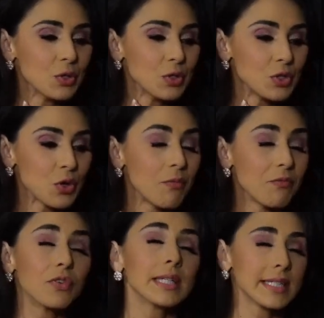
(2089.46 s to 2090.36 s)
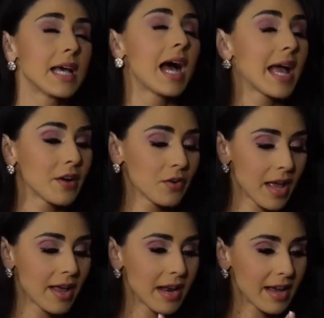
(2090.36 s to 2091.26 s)
So I'm really tired
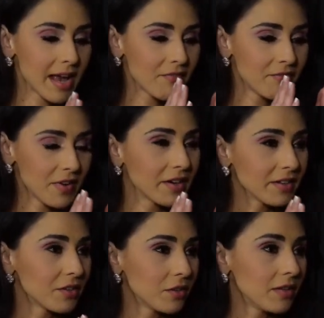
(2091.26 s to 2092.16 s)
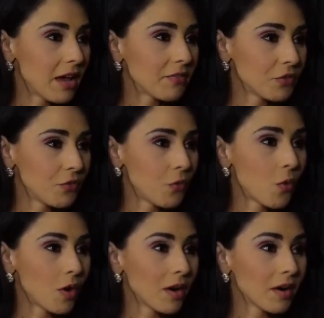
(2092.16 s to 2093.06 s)
and I have very little left
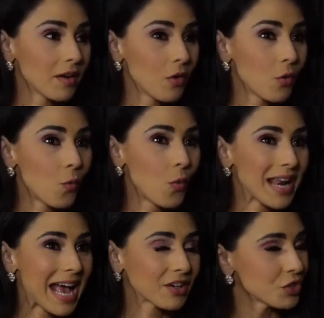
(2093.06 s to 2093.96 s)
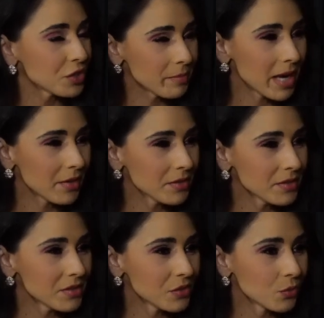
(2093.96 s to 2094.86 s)
for what actually
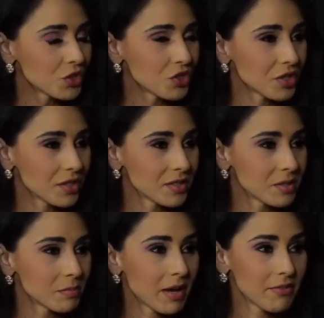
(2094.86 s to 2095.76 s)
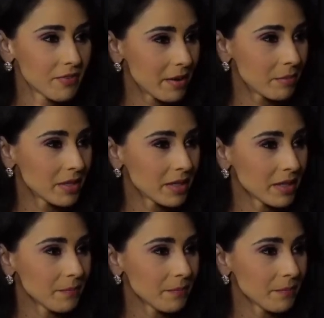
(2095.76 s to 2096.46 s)
matters, which is my family,